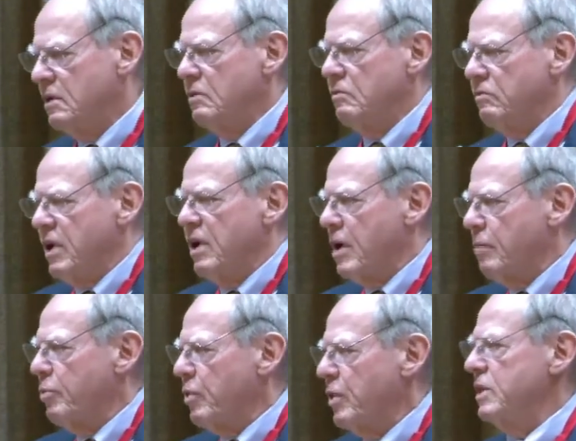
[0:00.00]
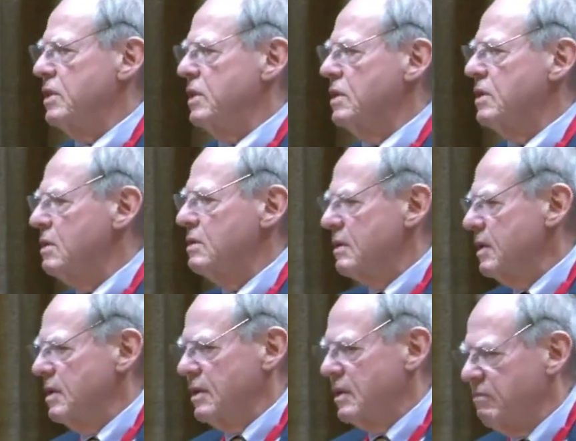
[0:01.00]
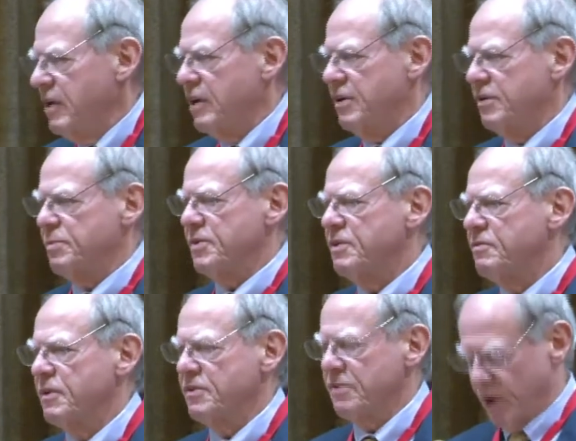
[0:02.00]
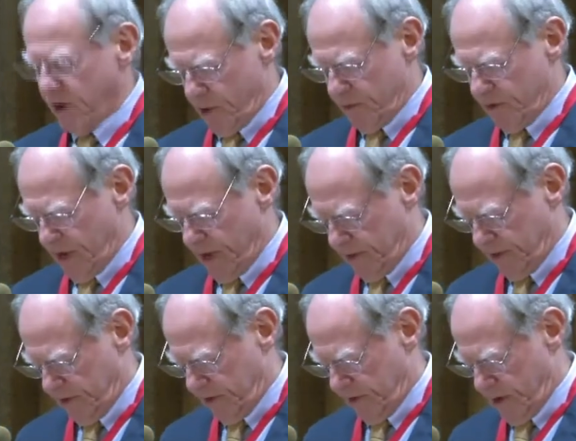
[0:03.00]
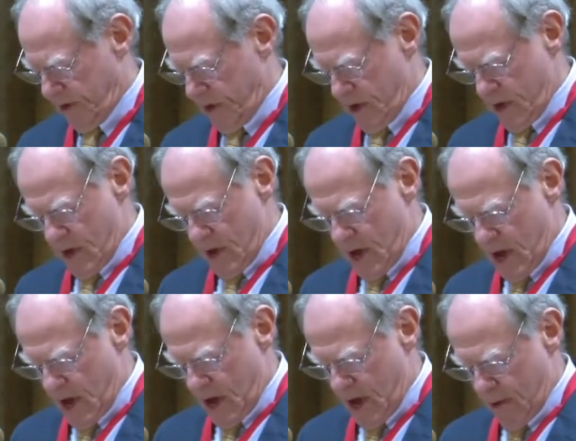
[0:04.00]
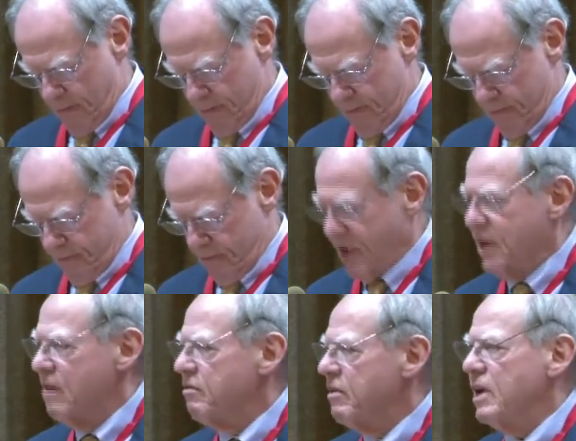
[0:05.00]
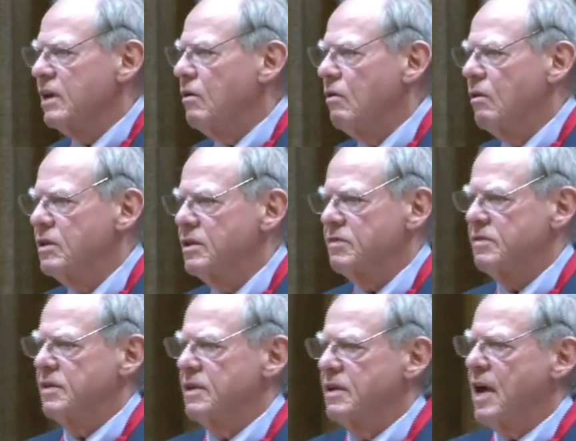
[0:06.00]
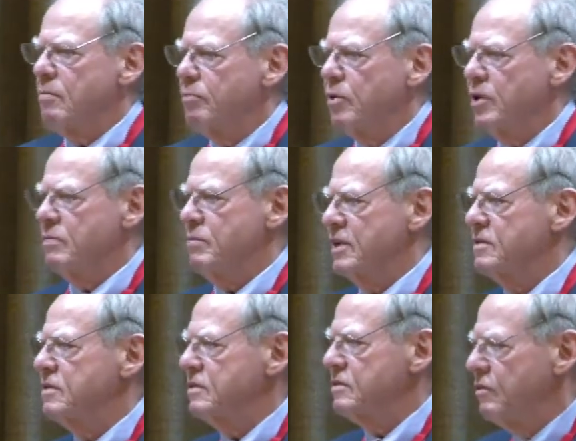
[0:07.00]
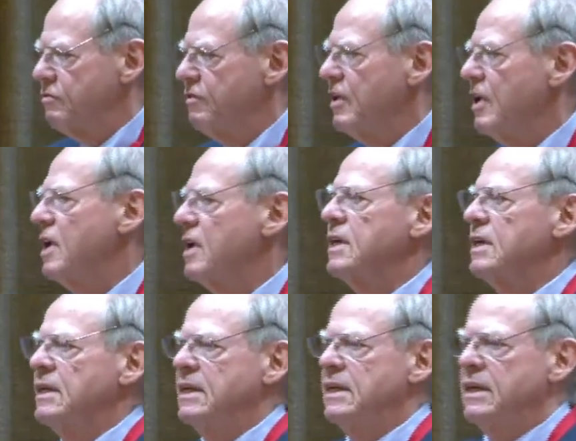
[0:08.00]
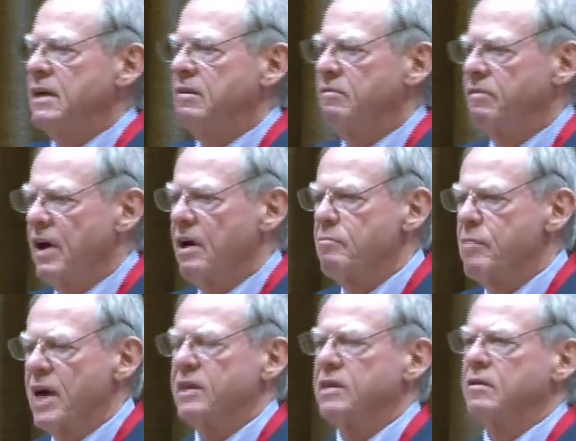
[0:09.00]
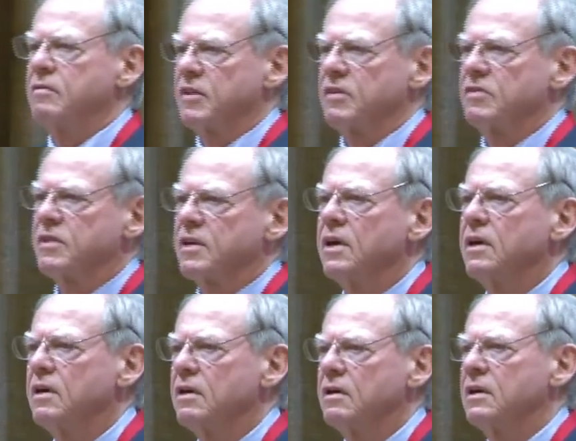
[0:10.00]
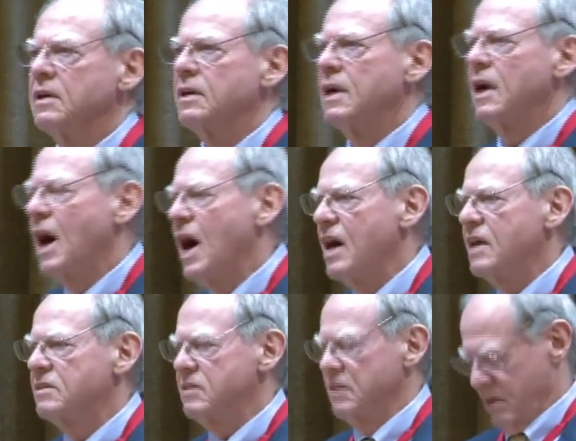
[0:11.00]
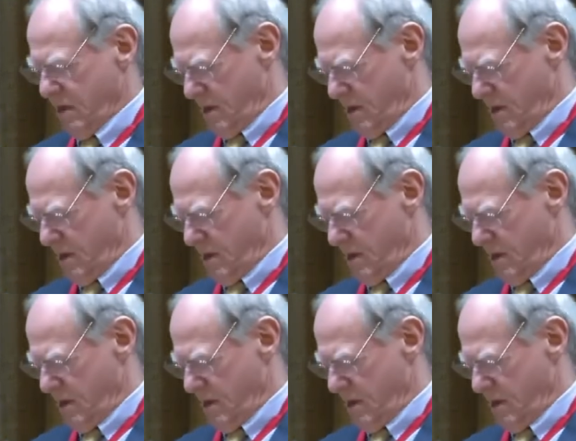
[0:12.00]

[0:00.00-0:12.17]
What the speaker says: were appointed in very specific circumstances. In a way, all these appointments so far were met with eyes